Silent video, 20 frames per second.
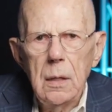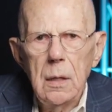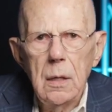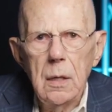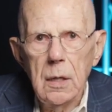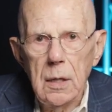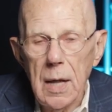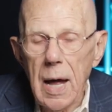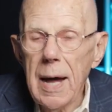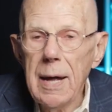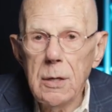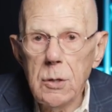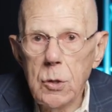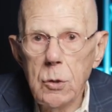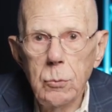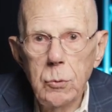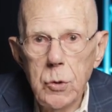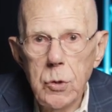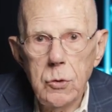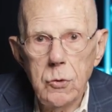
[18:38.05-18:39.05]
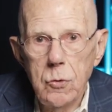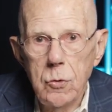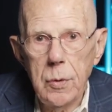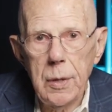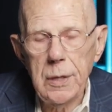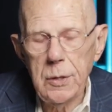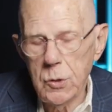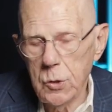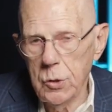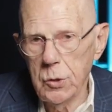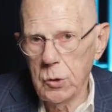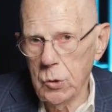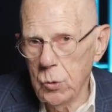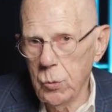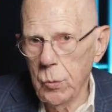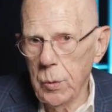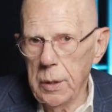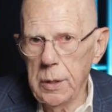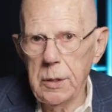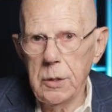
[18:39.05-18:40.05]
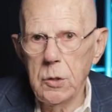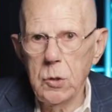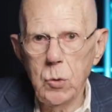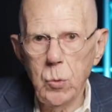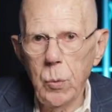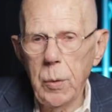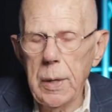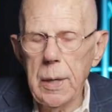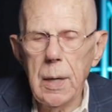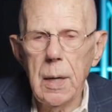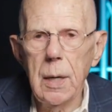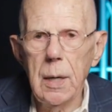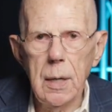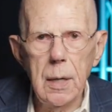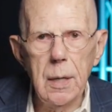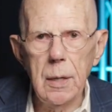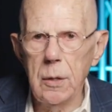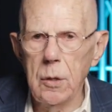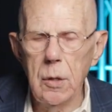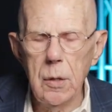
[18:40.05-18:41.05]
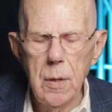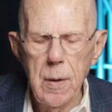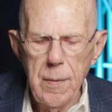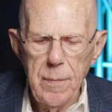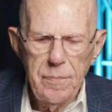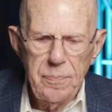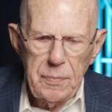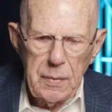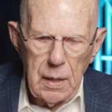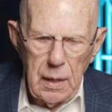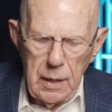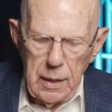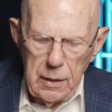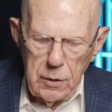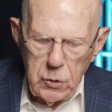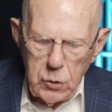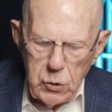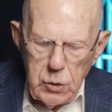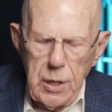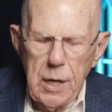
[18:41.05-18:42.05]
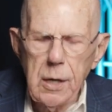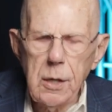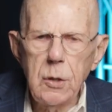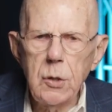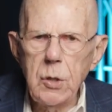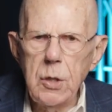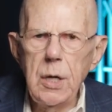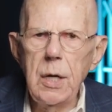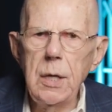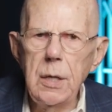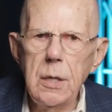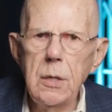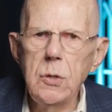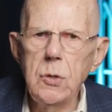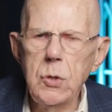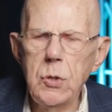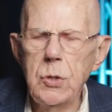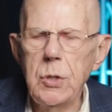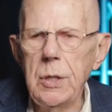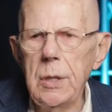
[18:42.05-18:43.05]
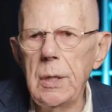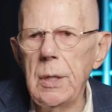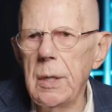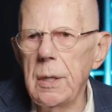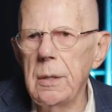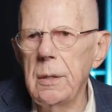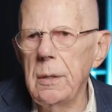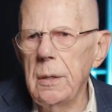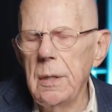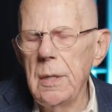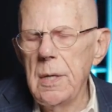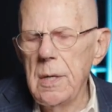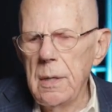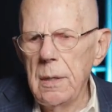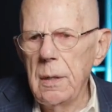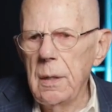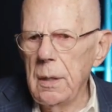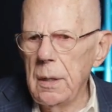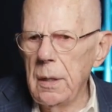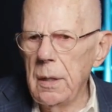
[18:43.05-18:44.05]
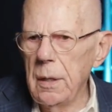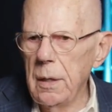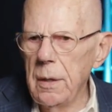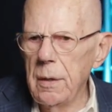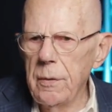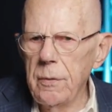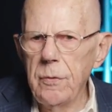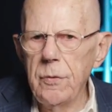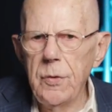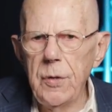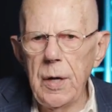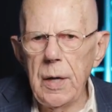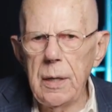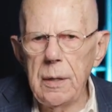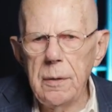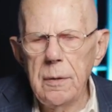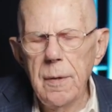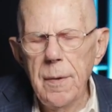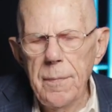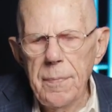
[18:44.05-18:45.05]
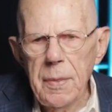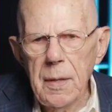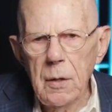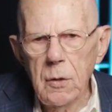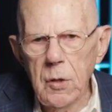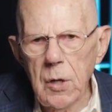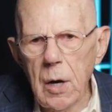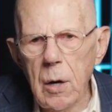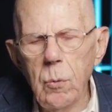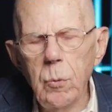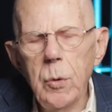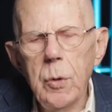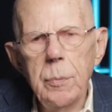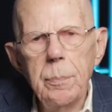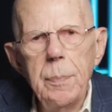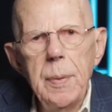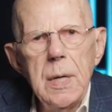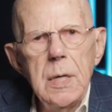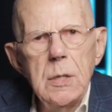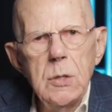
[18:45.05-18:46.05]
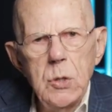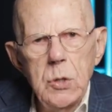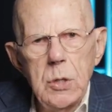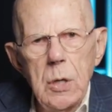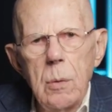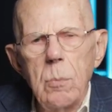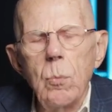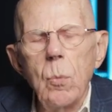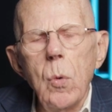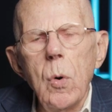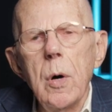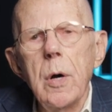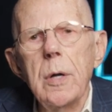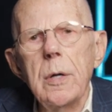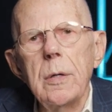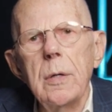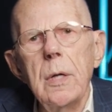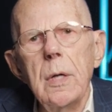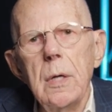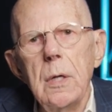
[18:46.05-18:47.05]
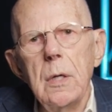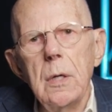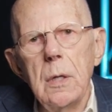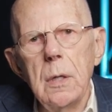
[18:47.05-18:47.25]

Elijah was dressed this way as well, and and Second King said uh, that there would be someone